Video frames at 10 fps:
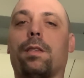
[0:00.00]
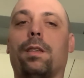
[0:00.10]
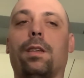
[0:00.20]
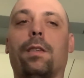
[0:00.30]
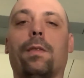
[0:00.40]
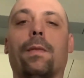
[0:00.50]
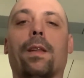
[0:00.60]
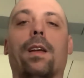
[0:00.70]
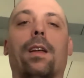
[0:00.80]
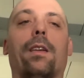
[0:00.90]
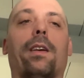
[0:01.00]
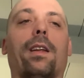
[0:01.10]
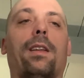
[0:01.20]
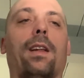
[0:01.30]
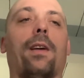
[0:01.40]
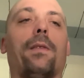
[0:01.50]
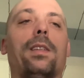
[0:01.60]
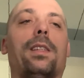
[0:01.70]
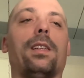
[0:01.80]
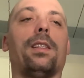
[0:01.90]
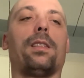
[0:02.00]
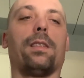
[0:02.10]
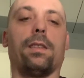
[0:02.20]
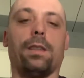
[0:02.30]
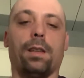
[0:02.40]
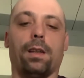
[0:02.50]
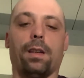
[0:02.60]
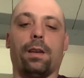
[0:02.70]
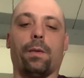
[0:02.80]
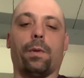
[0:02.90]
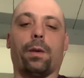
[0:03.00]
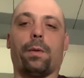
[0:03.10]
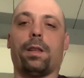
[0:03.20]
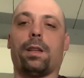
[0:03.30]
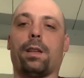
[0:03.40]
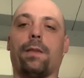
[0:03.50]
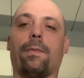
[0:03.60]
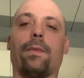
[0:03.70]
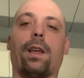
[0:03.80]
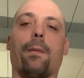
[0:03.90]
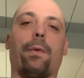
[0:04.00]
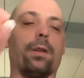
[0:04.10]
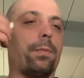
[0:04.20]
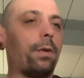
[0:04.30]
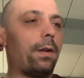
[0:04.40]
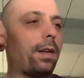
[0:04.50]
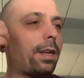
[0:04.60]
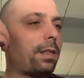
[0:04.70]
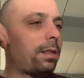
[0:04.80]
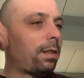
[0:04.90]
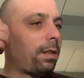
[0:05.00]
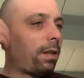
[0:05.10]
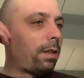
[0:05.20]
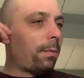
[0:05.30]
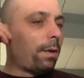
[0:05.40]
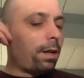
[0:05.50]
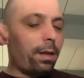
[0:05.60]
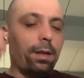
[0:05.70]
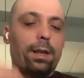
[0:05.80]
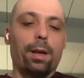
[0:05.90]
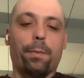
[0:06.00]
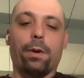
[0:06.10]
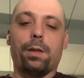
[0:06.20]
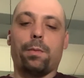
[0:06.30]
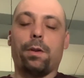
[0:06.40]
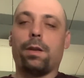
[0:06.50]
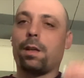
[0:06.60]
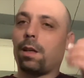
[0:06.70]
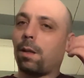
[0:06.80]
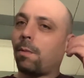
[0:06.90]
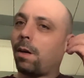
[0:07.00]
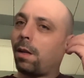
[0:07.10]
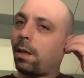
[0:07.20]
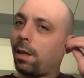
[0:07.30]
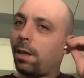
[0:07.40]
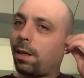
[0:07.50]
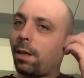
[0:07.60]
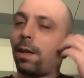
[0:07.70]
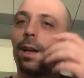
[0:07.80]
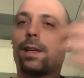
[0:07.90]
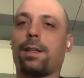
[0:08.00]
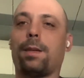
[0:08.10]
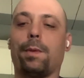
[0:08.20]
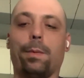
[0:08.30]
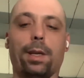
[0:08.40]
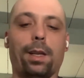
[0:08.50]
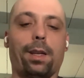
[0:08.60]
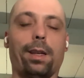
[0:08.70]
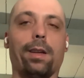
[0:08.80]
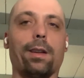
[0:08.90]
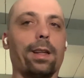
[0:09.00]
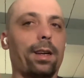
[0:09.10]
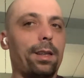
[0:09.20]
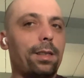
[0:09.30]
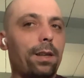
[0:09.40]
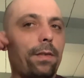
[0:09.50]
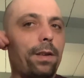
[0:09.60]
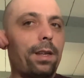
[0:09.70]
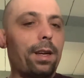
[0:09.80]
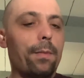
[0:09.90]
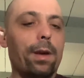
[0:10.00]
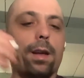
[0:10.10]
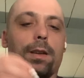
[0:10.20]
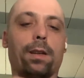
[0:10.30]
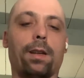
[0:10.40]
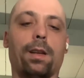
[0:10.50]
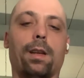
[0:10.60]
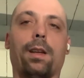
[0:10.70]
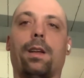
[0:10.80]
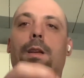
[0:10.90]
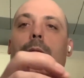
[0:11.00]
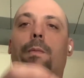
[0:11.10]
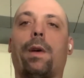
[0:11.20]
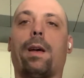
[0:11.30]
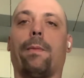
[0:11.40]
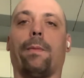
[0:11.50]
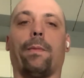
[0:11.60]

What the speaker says: You know, look at how easy it is to work with the AirPods Pro. Yeah, so you got them on, the AirPods Pro, you got them on, they connect immediately and all that kind of stuff. You take them out, bam.